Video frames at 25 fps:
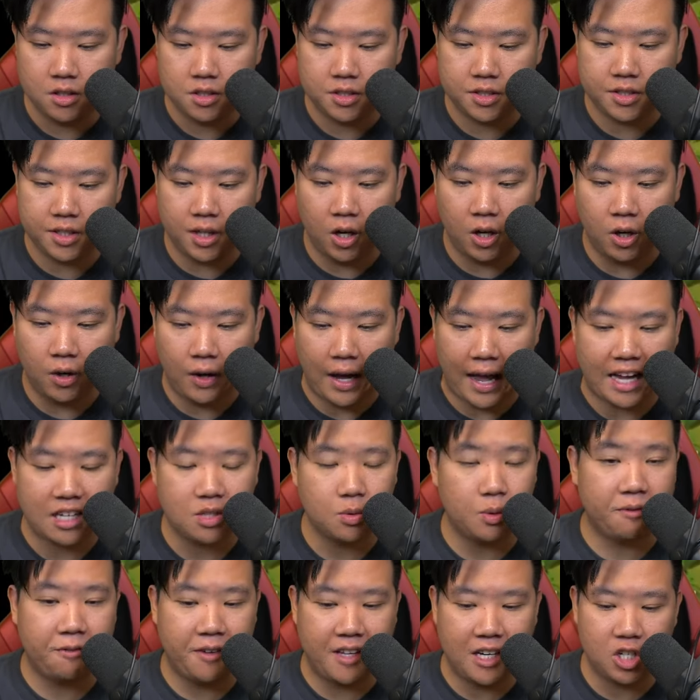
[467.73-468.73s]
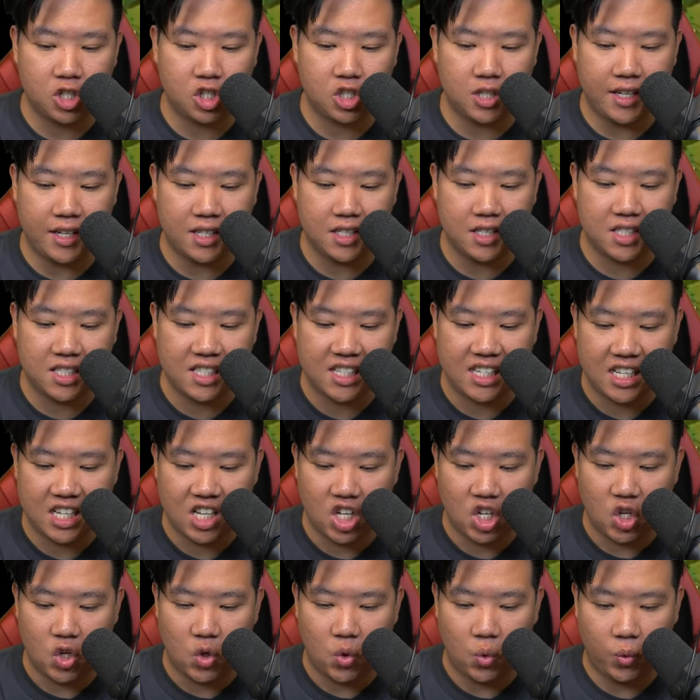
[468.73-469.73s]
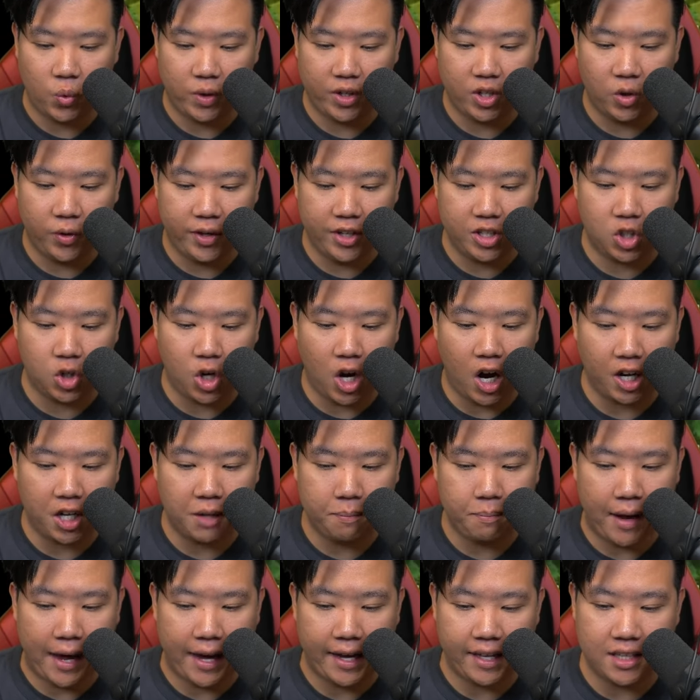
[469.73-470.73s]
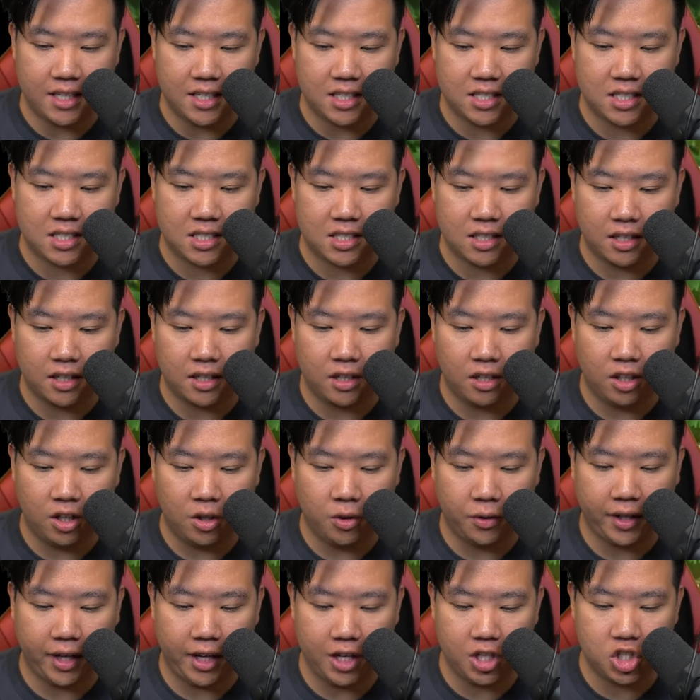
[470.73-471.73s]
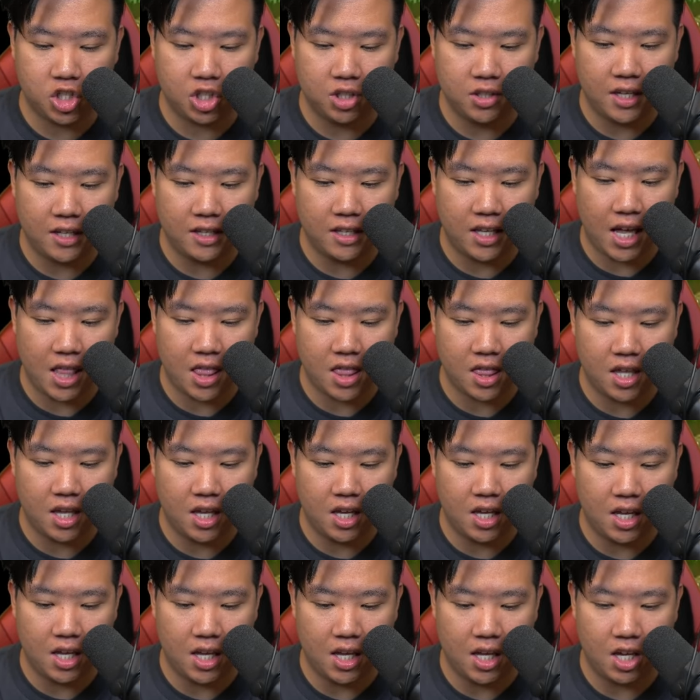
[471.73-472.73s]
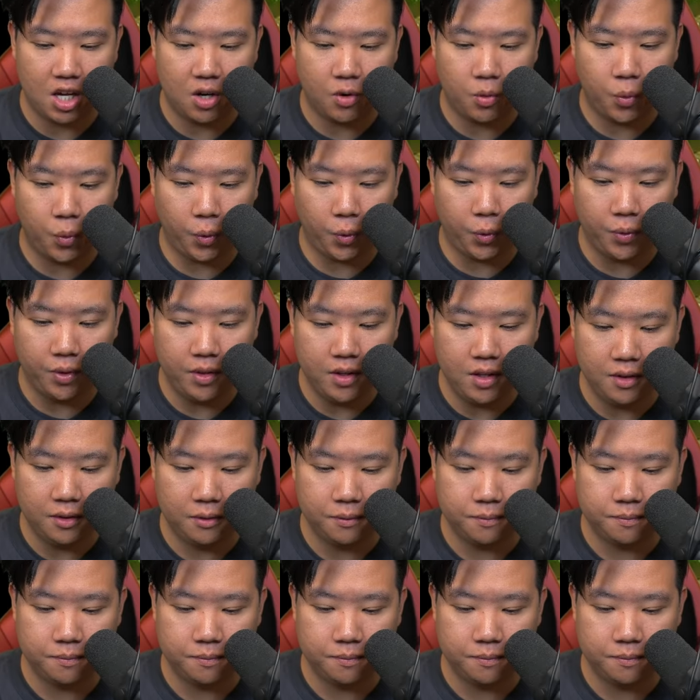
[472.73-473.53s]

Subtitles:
So as we finish this, we're going to occupy this location and get the rune.